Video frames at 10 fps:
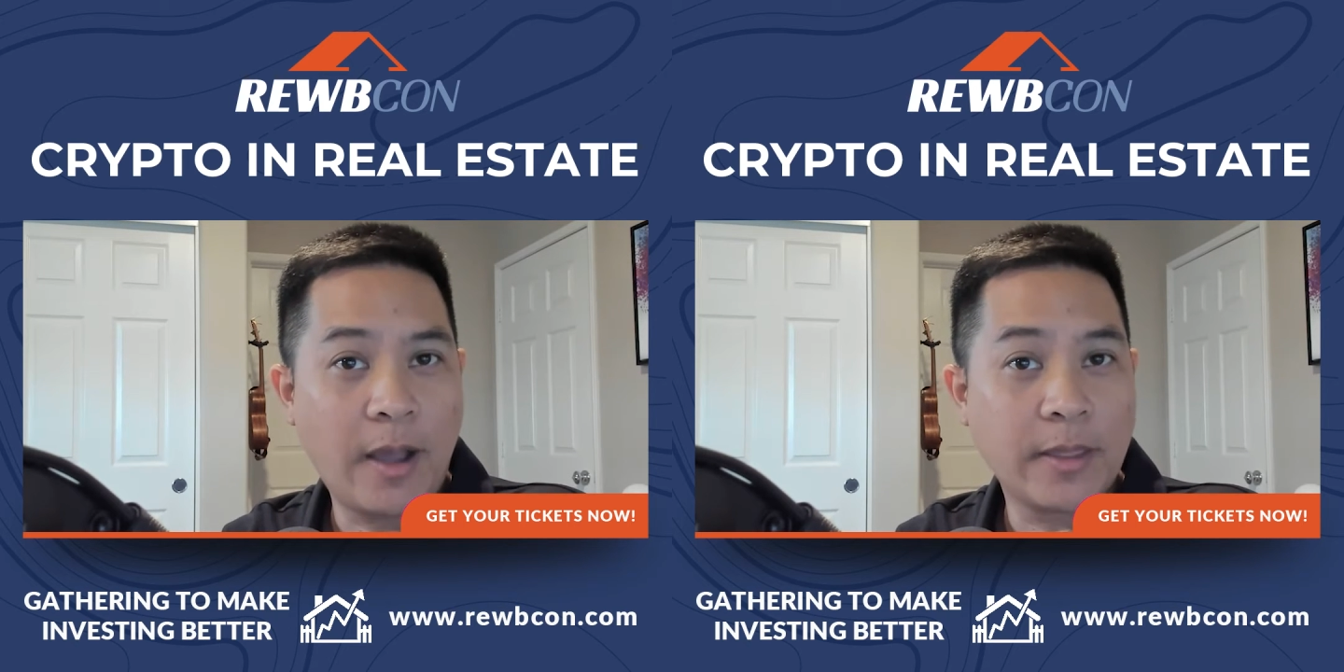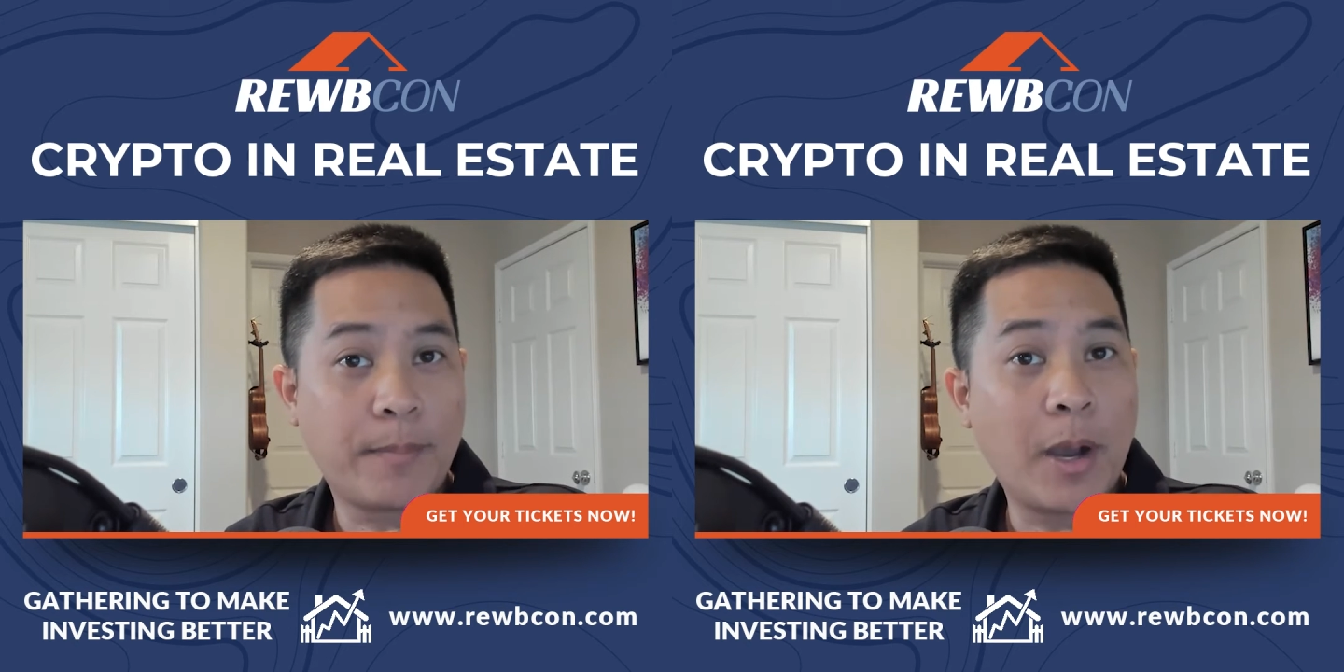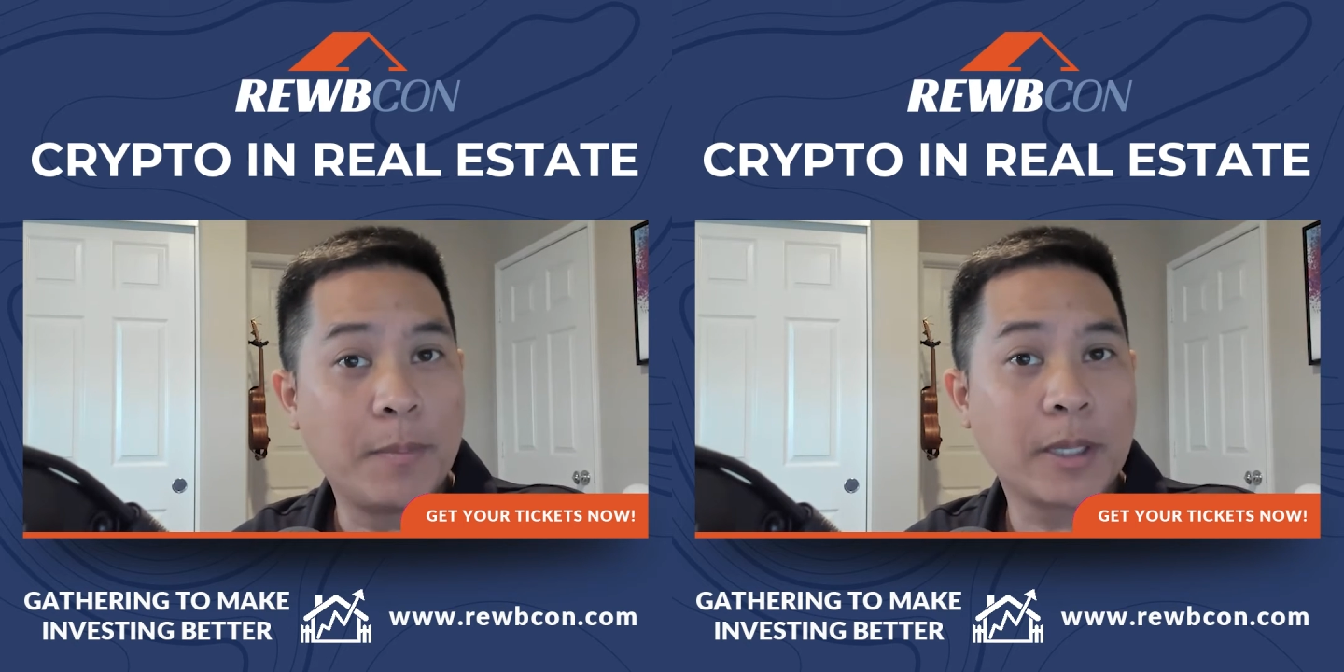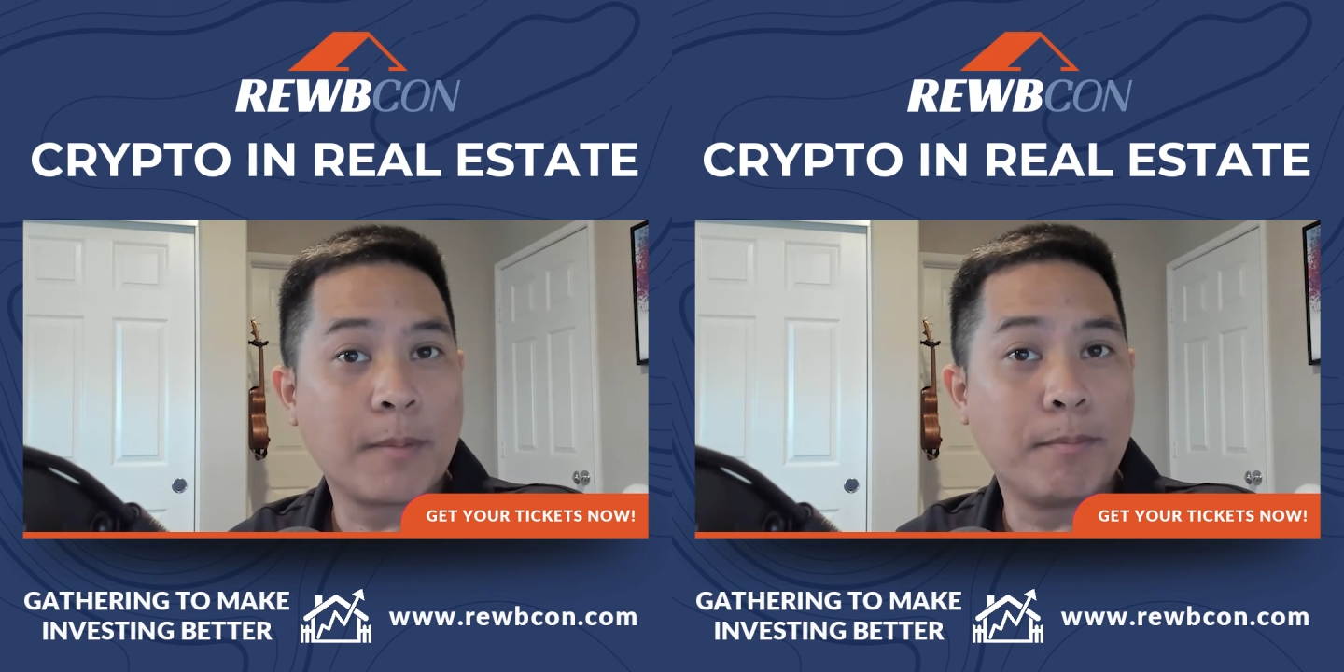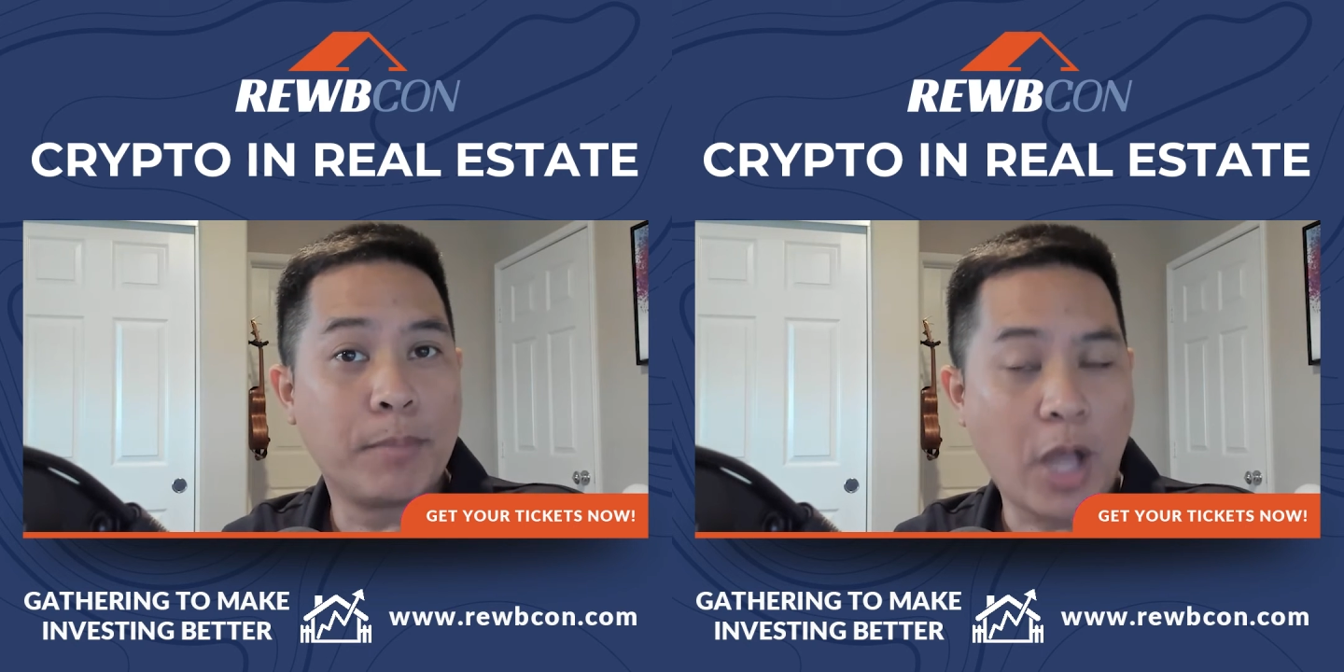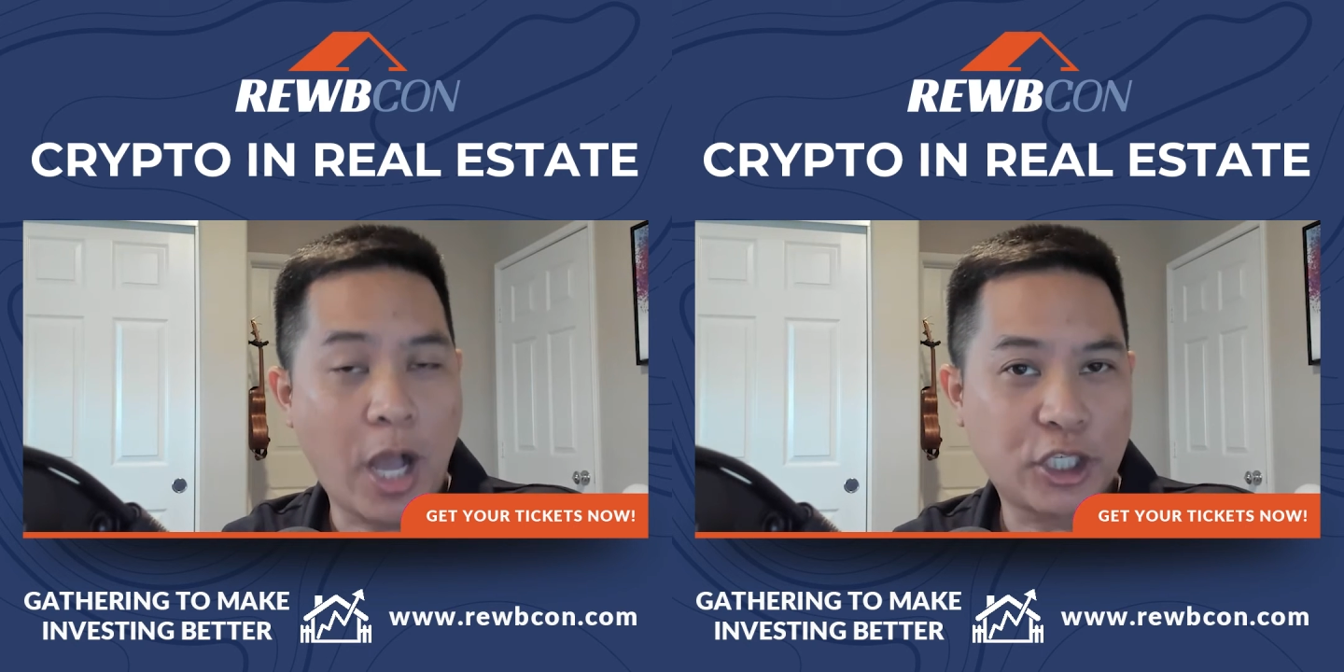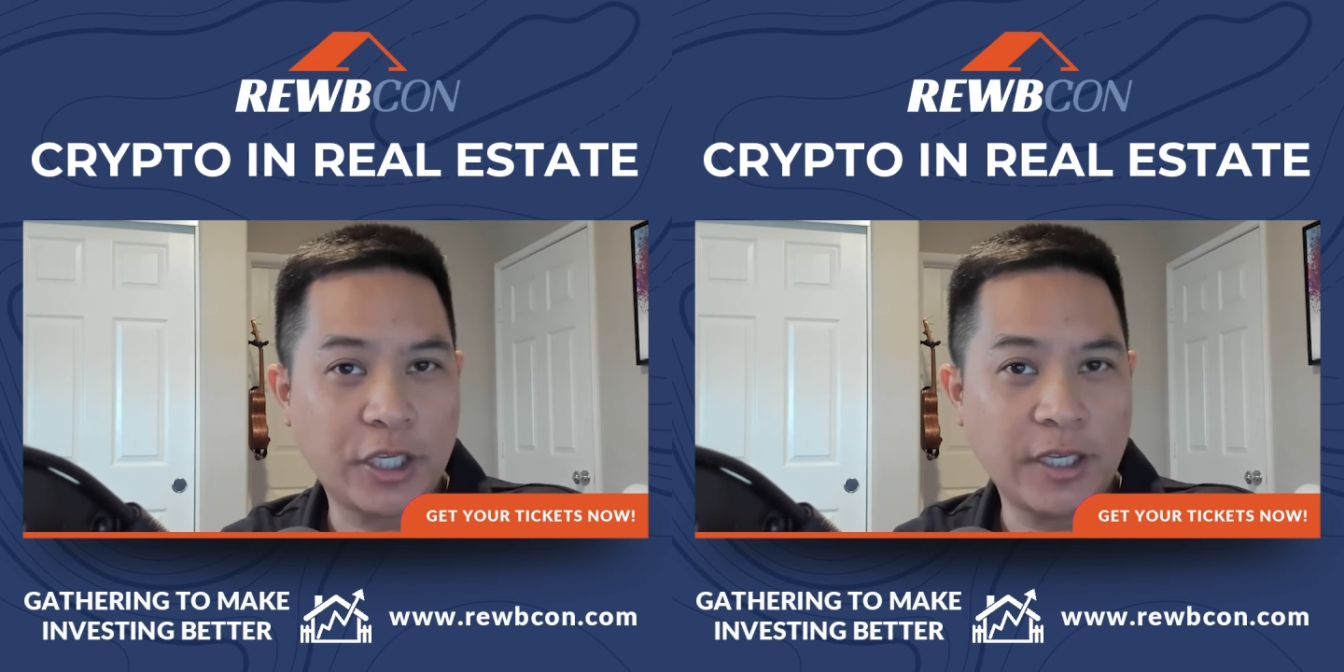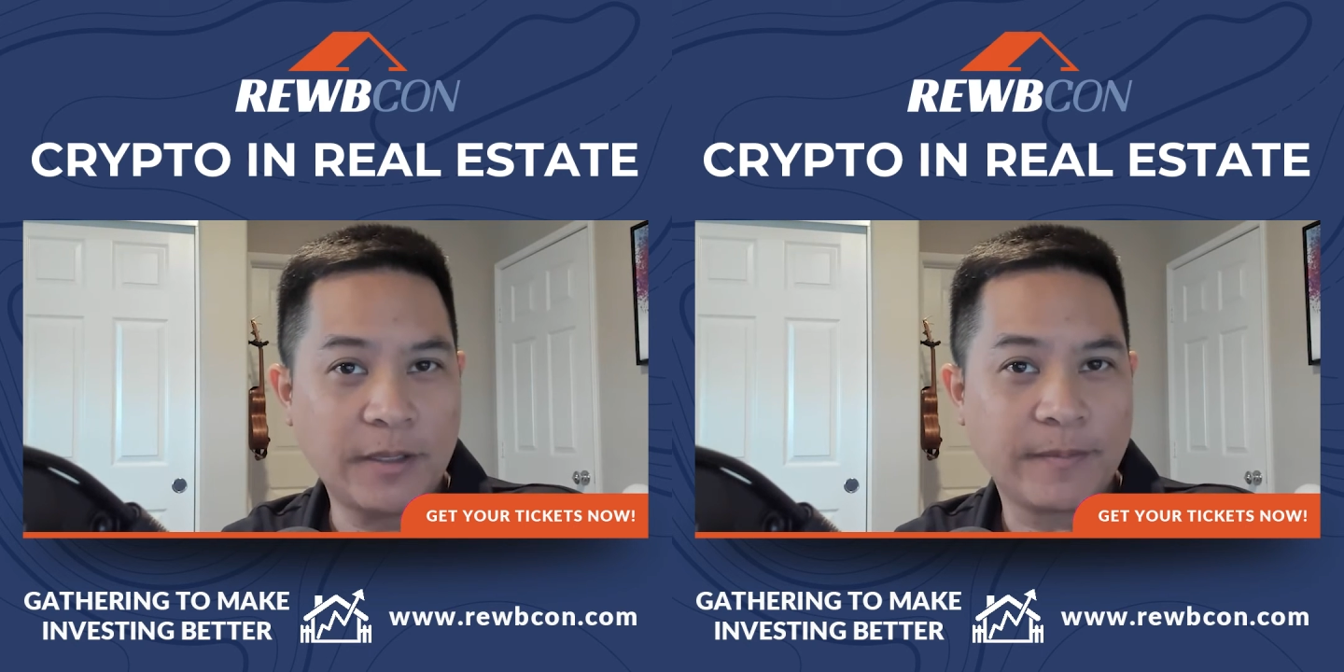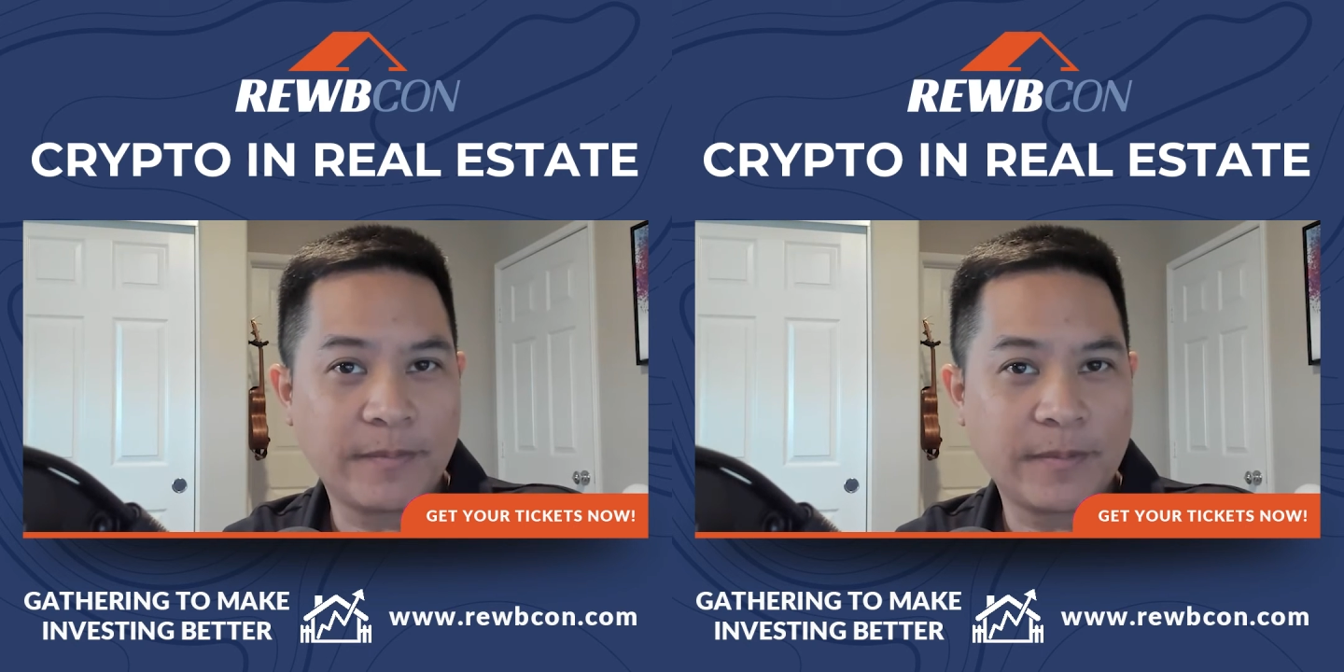on the public blockchain.